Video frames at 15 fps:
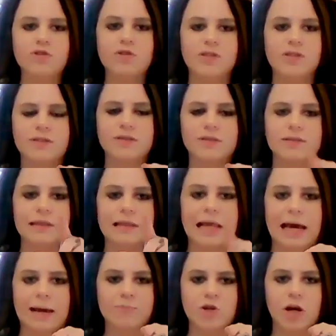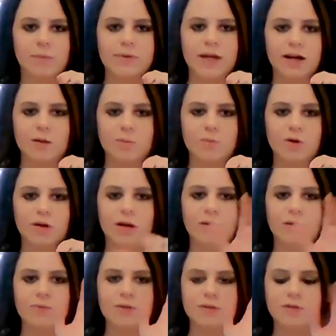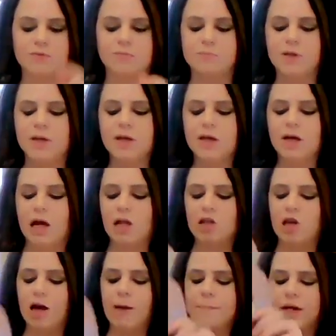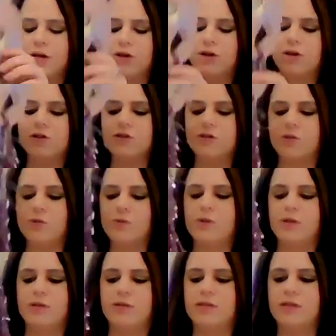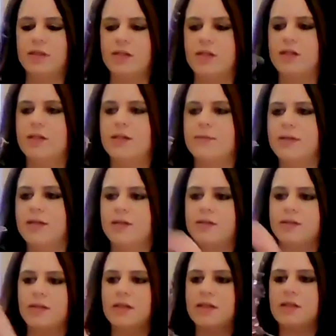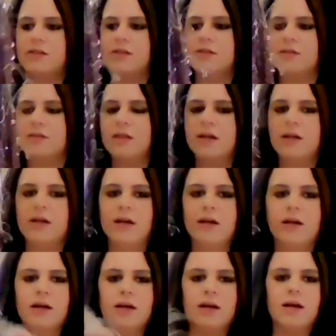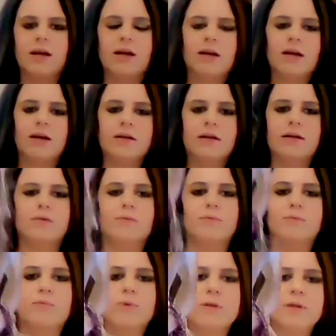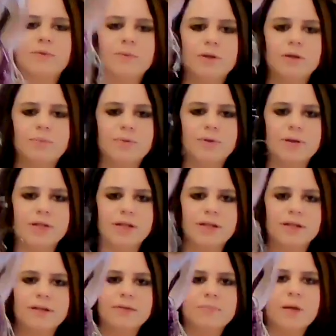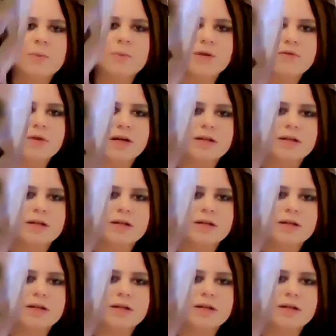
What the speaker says: this laptop camera was a lot better so you could see it because it is really, really pretty. Maybe if